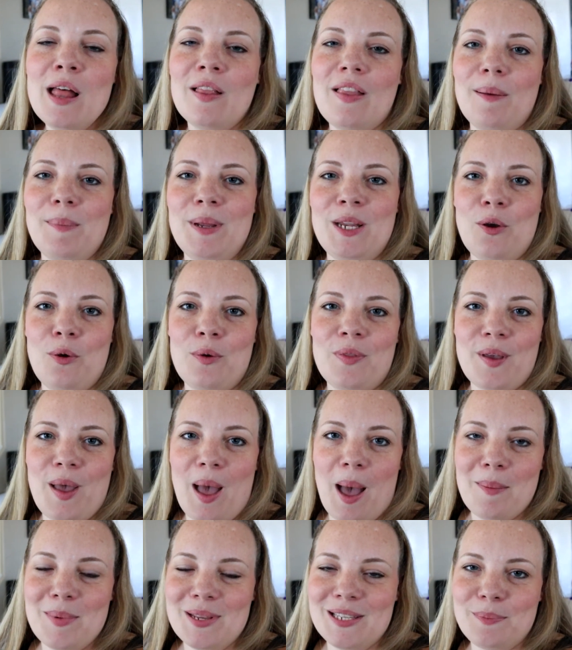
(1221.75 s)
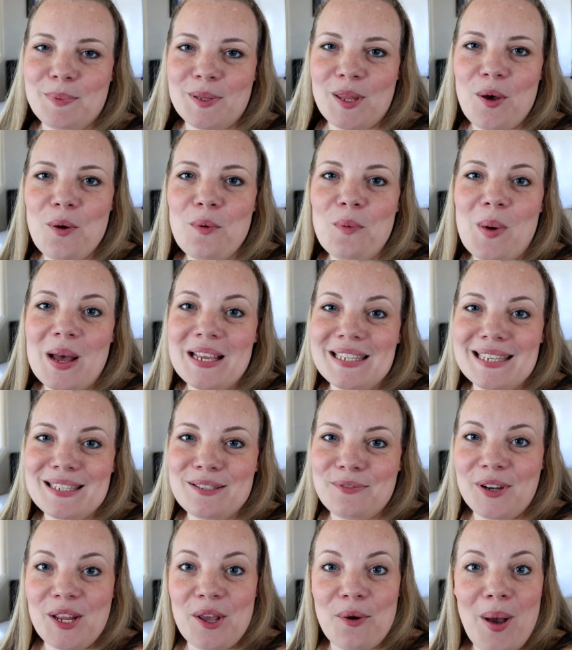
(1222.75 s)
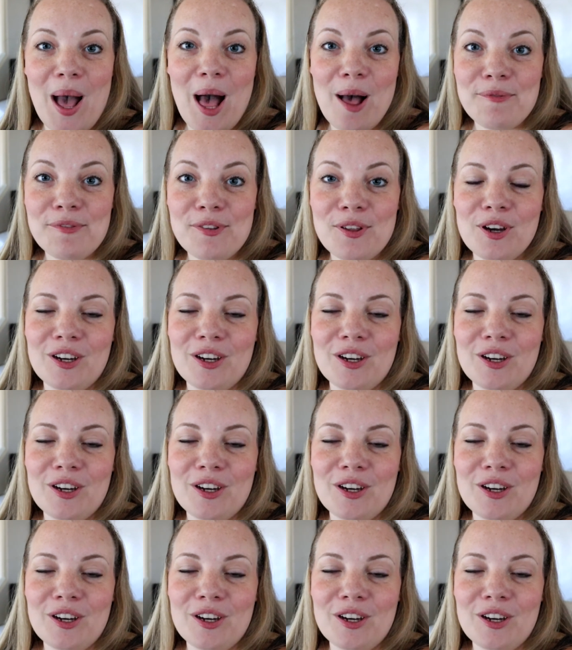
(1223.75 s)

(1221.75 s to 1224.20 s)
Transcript: Let me know in the comments below, was this video helpful?